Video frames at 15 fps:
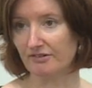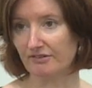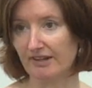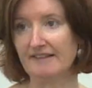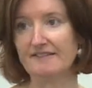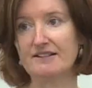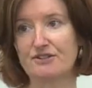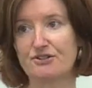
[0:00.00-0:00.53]

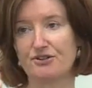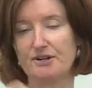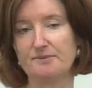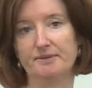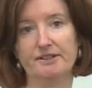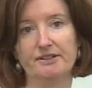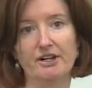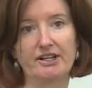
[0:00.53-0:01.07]
Then there's
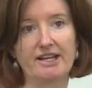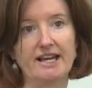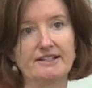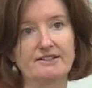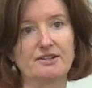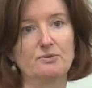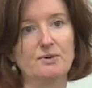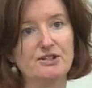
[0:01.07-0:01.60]
treatment. Okay,
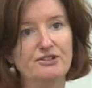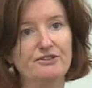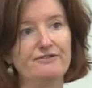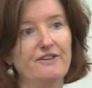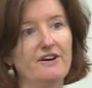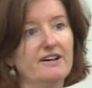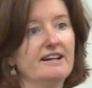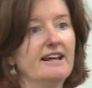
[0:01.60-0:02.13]
so once you
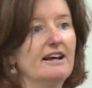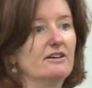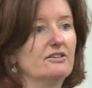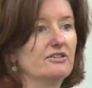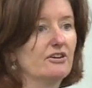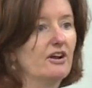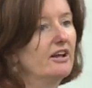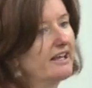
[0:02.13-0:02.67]
find
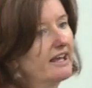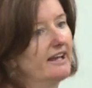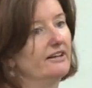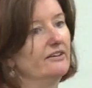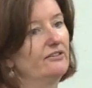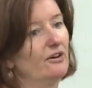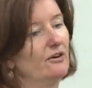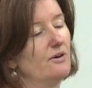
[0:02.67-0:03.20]
out,
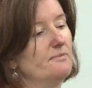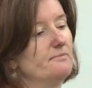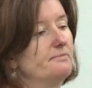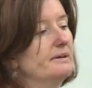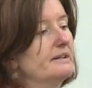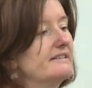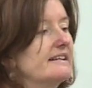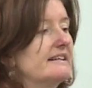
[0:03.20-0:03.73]
okay, so I'm
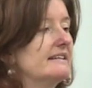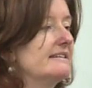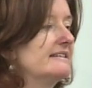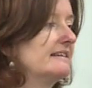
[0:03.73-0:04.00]
particularly